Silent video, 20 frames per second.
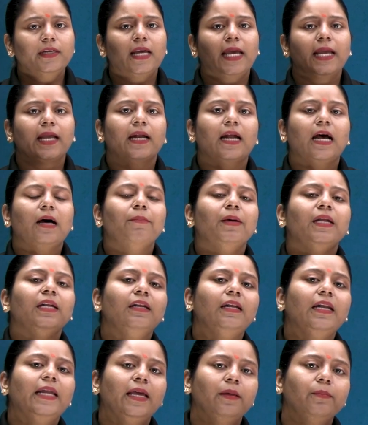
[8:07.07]
diagram
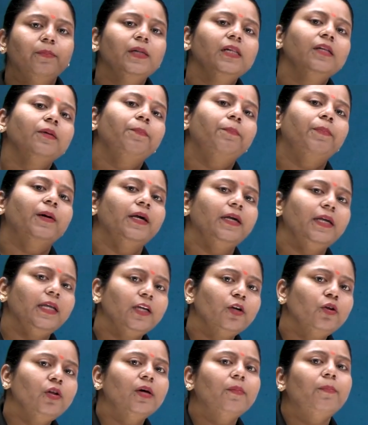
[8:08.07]
and label the
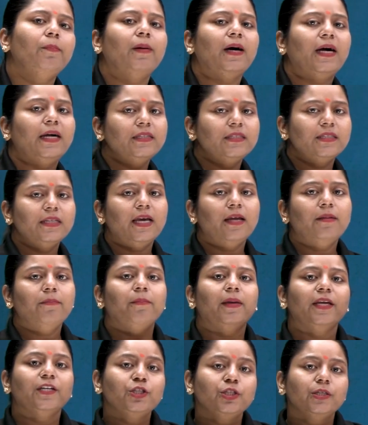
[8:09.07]
particular parts they are
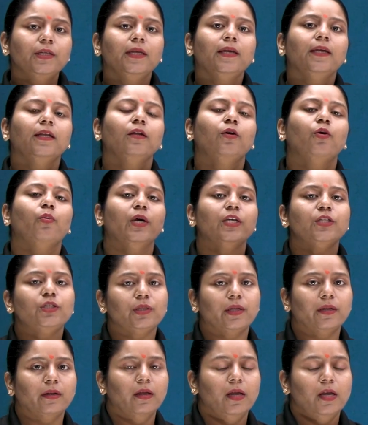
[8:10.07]
mentioning in
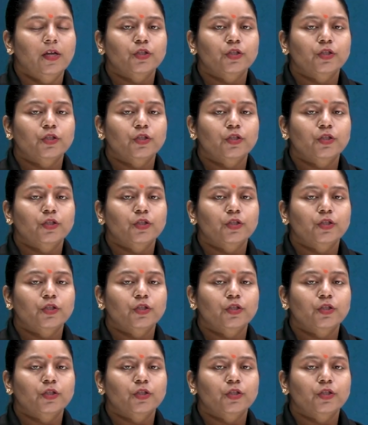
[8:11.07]
question,